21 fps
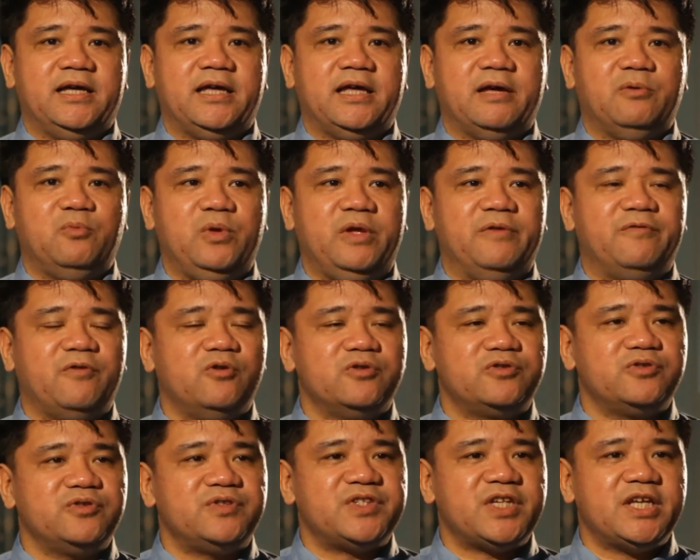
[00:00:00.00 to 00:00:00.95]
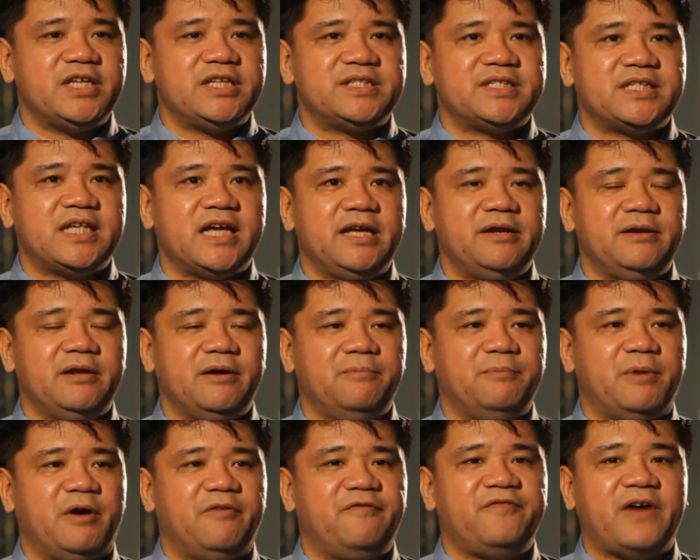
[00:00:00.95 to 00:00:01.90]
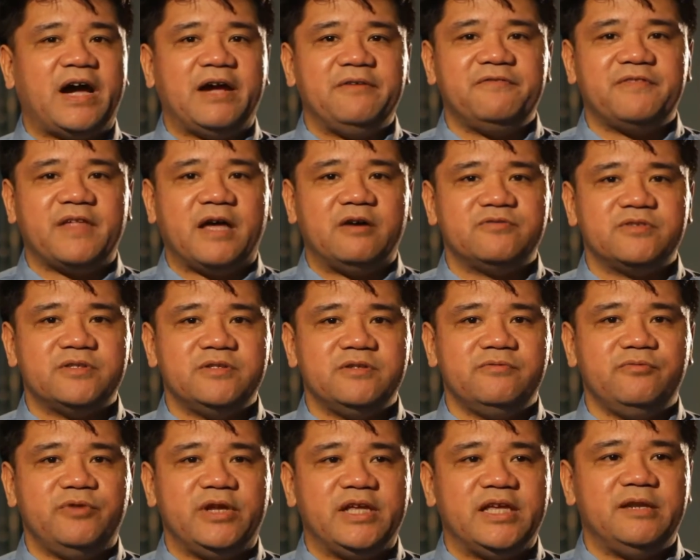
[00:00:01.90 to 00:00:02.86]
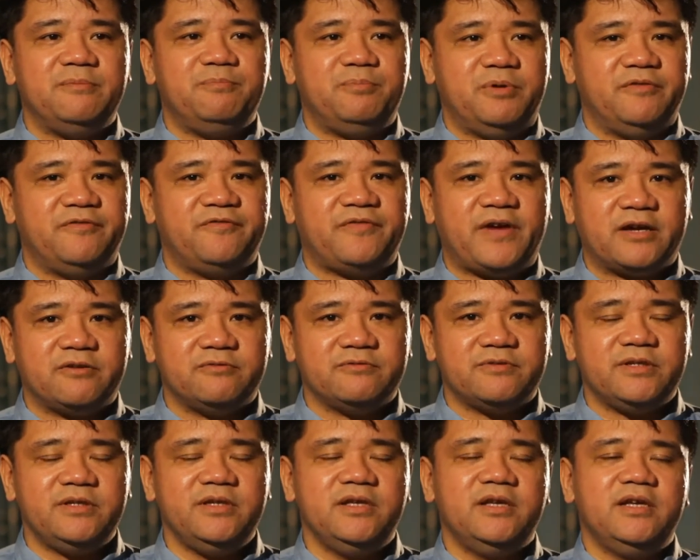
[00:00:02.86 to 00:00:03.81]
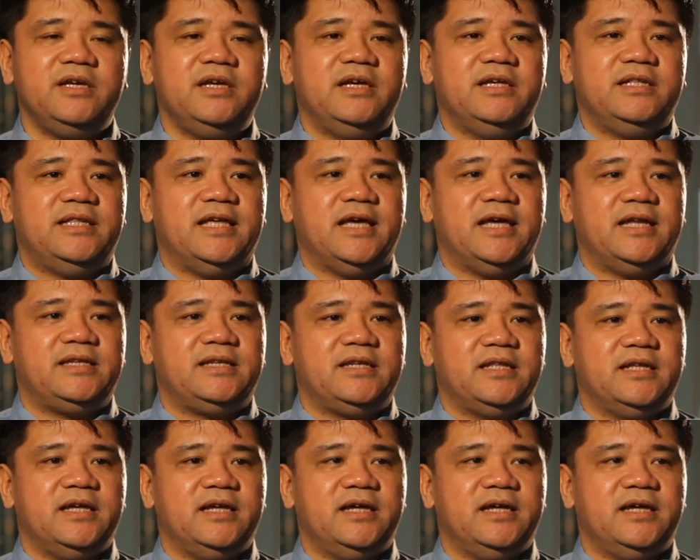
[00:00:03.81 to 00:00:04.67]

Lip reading: We've also set aside about 5,000 ringgit per faculty that